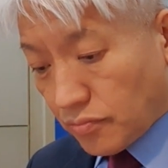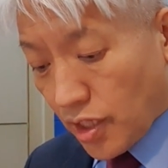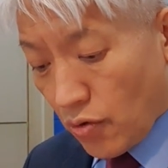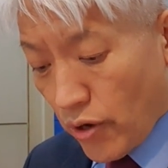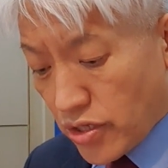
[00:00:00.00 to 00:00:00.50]

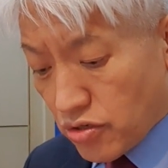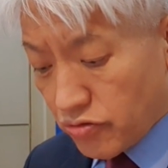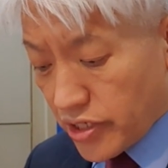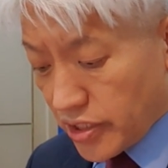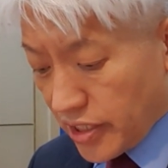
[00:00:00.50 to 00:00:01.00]
when you
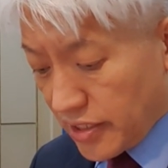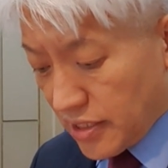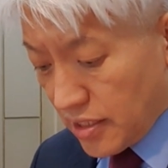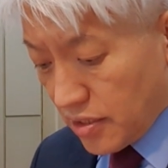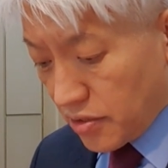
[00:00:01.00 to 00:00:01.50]
read it
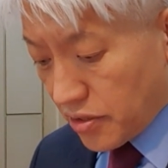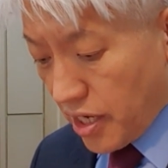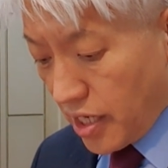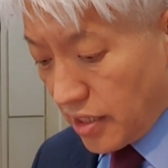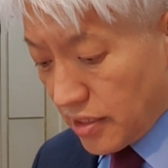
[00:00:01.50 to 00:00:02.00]

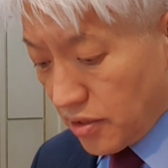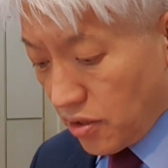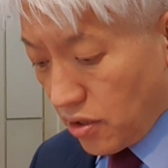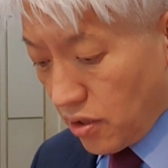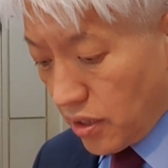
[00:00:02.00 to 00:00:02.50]
again,
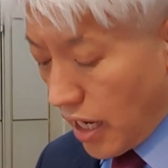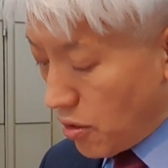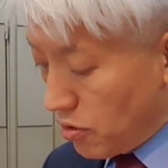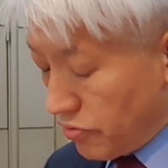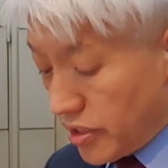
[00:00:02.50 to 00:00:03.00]
I
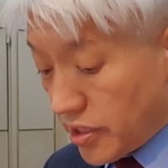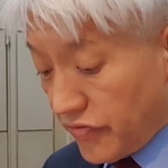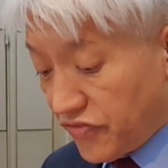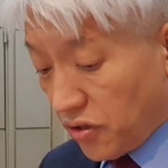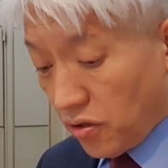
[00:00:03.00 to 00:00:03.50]
will read it
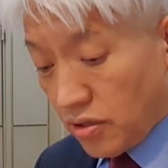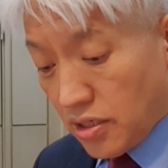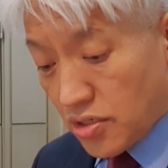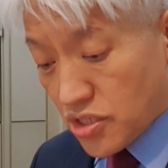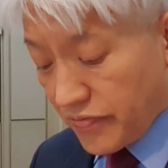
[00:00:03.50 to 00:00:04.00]
for
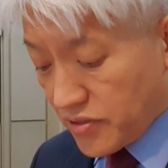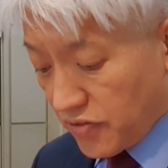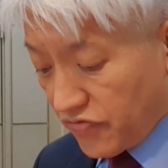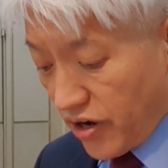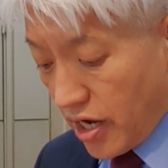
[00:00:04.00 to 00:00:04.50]
chapter
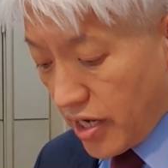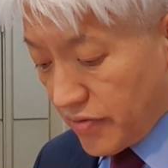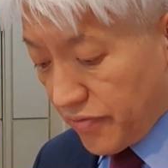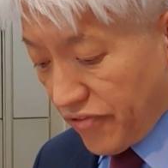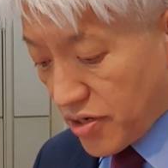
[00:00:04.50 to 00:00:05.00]

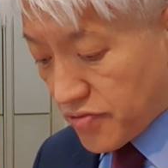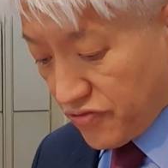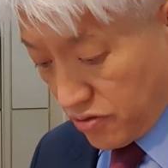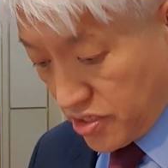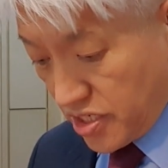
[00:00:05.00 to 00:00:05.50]
5, verse
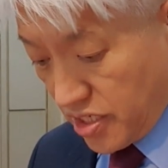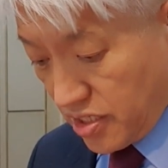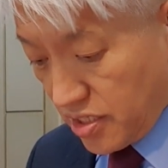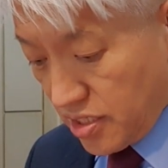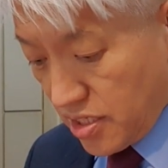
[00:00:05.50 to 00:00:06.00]

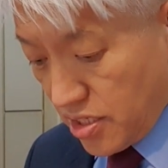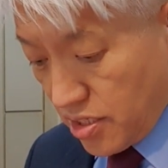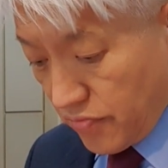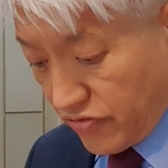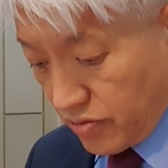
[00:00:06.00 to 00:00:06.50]
14.
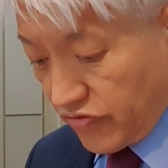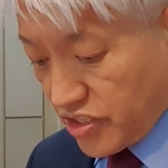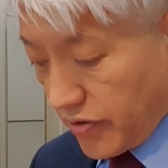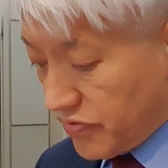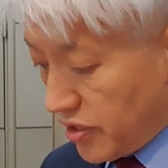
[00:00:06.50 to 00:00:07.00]

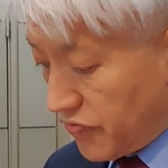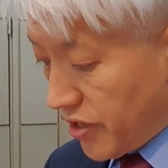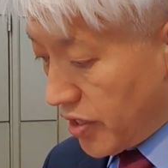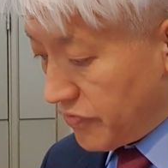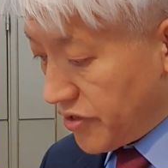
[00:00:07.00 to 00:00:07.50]
Chapter
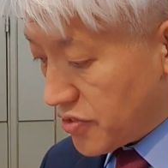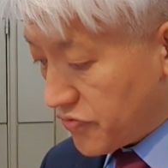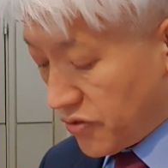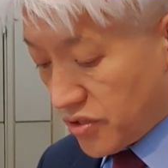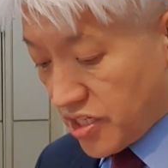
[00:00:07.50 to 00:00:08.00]
5, verse
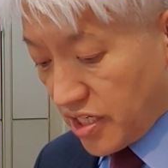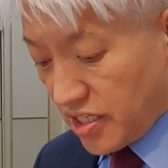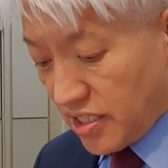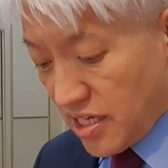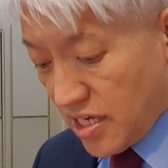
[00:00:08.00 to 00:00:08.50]
14,